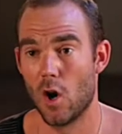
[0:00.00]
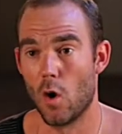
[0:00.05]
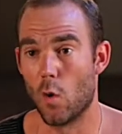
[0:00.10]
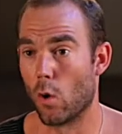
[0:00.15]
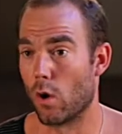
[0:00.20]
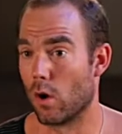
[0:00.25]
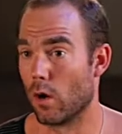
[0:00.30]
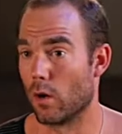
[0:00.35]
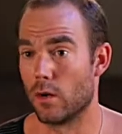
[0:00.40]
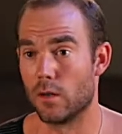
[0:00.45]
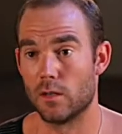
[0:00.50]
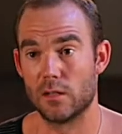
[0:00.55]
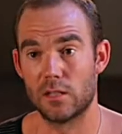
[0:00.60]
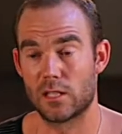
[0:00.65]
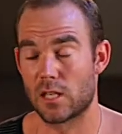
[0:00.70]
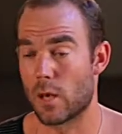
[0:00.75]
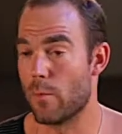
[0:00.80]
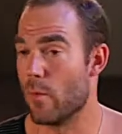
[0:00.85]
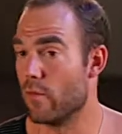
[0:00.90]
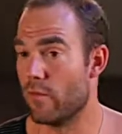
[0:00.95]
where
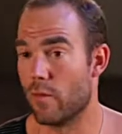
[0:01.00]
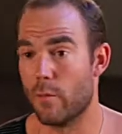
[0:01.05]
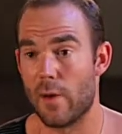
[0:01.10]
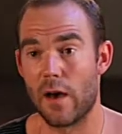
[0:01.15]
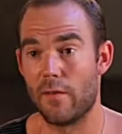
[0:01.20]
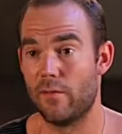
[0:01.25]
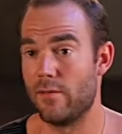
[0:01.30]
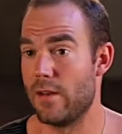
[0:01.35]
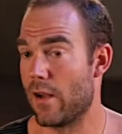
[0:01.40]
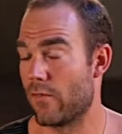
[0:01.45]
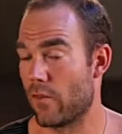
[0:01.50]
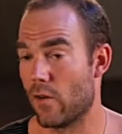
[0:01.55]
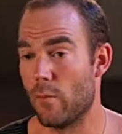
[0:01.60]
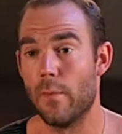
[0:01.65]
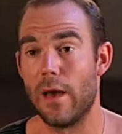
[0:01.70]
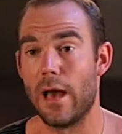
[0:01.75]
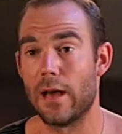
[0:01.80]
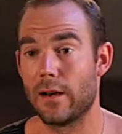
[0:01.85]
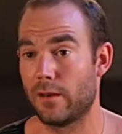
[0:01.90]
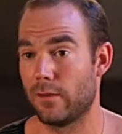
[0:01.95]
some of them have never
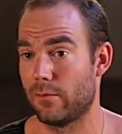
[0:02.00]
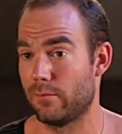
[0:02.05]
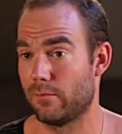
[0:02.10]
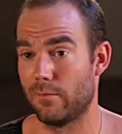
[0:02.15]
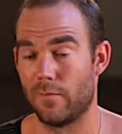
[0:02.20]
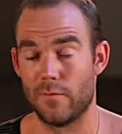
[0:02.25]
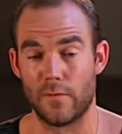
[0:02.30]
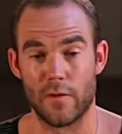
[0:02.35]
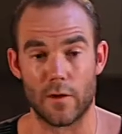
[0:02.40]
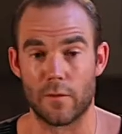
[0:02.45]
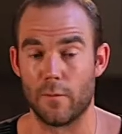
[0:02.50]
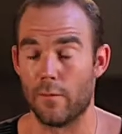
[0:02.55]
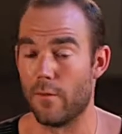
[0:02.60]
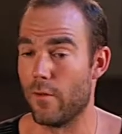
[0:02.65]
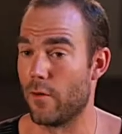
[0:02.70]
met their,